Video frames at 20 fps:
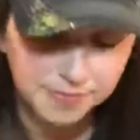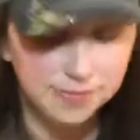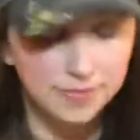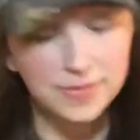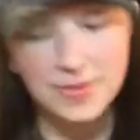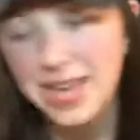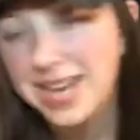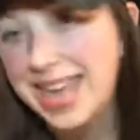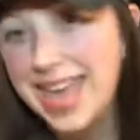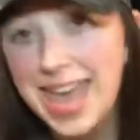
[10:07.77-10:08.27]

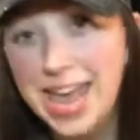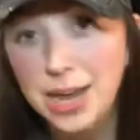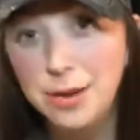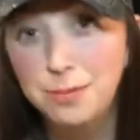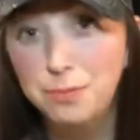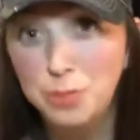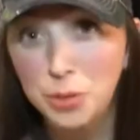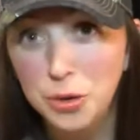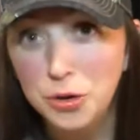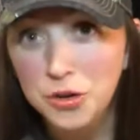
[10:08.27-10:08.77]
It can
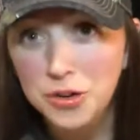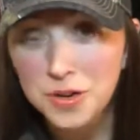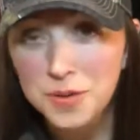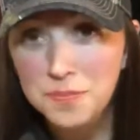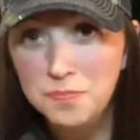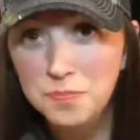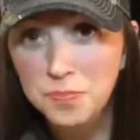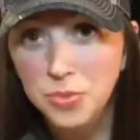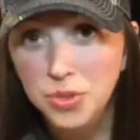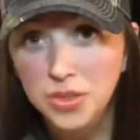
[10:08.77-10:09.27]
burn
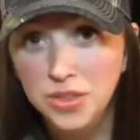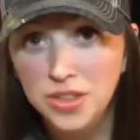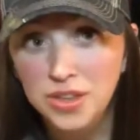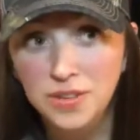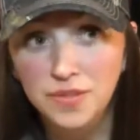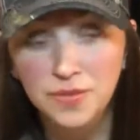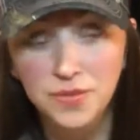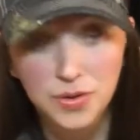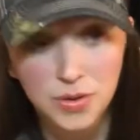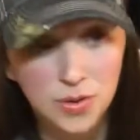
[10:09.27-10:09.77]
the
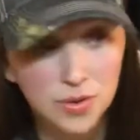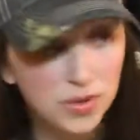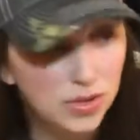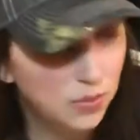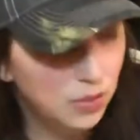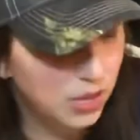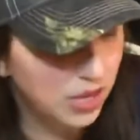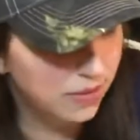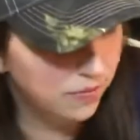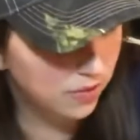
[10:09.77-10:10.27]
food,
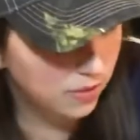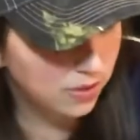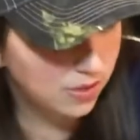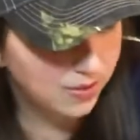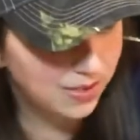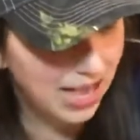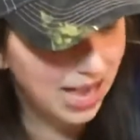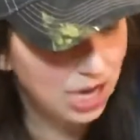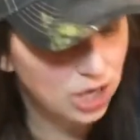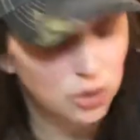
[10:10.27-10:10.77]
whatever is
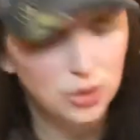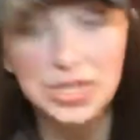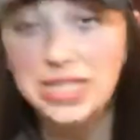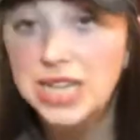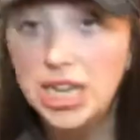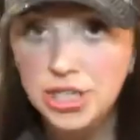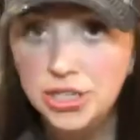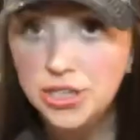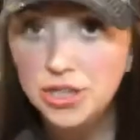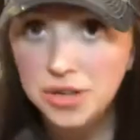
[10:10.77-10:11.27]
actually
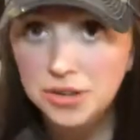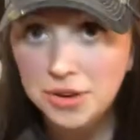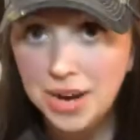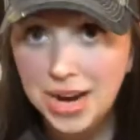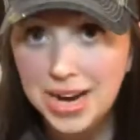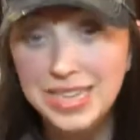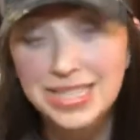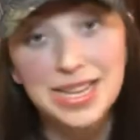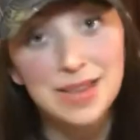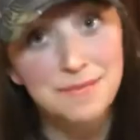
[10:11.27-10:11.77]
touching the dry
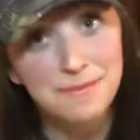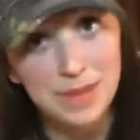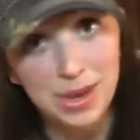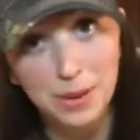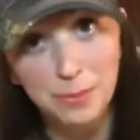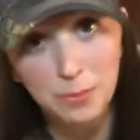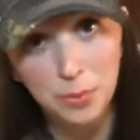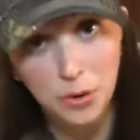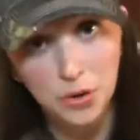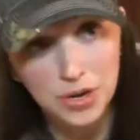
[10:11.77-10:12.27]
ice, it may
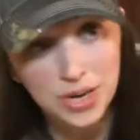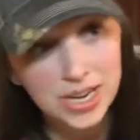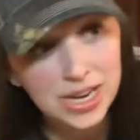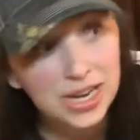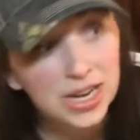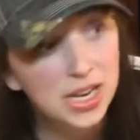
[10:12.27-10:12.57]
burn it.